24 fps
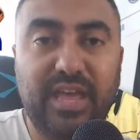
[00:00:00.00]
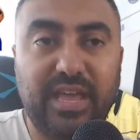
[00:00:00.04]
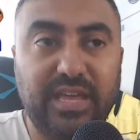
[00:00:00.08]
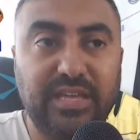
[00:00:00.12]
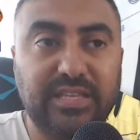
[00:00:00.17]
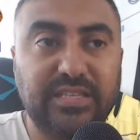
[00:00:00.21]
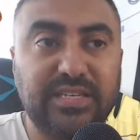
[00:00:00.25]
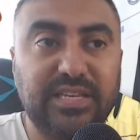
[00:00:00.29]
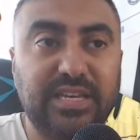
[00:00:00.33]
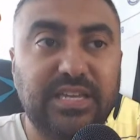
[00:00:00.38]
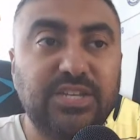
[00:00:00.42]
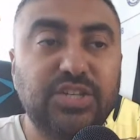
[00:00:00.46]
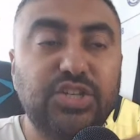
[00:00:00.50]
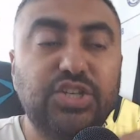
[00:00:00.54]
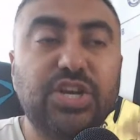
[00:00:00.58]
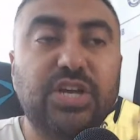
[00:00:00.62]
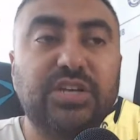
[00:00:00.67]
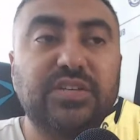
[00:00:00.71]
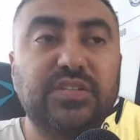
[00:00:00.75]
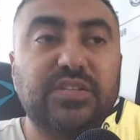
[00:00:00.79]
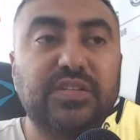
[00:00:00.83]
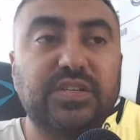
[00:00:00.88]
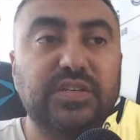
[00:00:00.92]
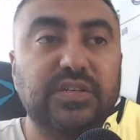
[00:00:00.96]
It's
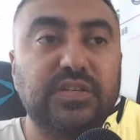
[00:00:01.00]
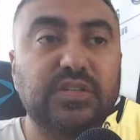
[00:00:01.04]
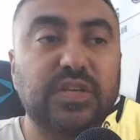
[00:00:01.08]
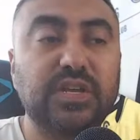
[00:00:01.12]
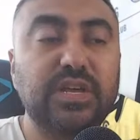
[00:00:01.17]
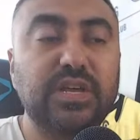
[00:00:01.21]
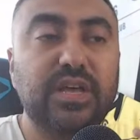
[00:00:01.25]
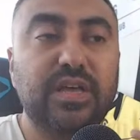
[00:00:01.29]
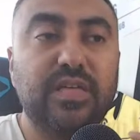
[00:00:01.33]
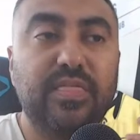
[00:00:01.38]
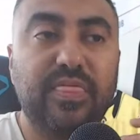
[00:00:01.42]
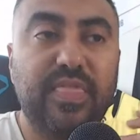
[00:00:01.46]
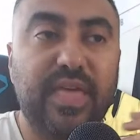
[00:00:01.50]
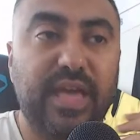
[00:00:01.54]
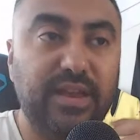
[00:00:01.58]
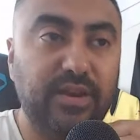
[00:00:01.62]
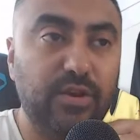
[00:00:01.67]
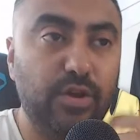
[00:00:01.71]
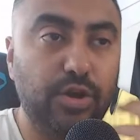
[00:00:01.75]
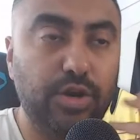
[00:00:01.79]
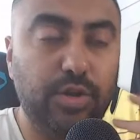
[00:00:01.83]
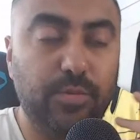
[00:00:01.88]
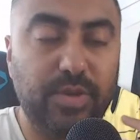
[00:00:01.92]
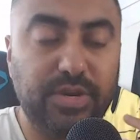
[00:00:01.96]
injustice that
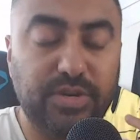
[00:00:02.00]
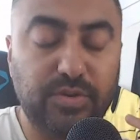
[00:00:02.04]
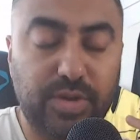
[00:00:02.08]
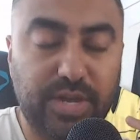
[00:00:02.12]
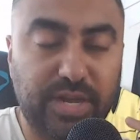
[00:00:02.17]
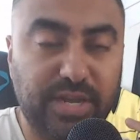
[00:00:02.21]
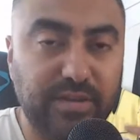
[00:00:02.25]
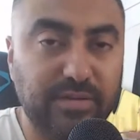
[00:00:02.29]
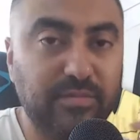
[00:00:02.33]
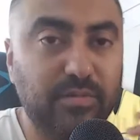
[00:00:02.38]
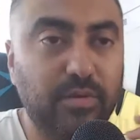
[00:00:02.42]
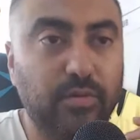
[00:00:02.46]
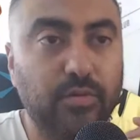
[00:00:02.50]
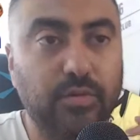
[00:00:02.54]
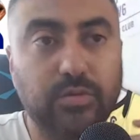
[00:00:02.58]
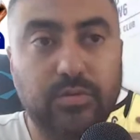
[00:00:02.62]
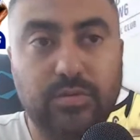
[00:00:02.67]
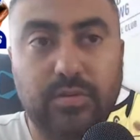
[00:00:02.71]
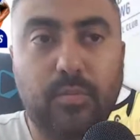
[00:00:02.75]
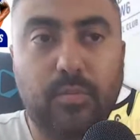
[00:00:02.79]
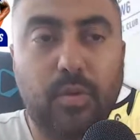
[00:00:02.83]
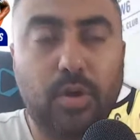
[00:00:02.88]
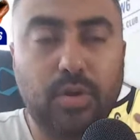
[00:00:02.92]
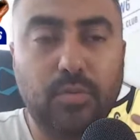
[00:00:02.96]
Noni Madueke, look,
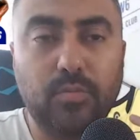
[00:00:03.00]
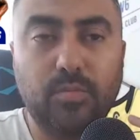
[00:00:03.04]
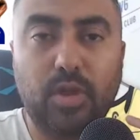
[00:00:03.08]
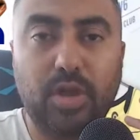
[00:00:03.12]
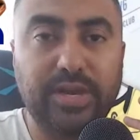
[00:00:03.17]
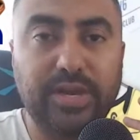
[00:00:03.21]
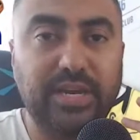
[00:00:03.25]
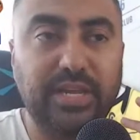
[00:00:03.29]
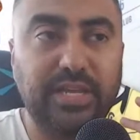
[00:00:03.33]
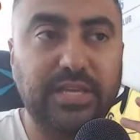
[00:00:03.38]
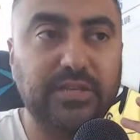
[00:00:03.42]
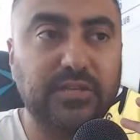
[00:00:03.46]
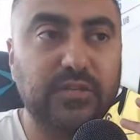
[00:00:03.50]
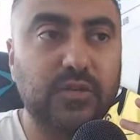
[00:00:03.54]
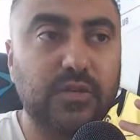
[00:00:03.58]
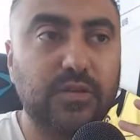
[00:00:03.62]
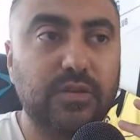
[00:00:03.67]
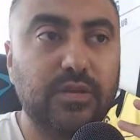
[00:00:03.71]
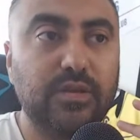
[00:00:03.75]
the bottom line is,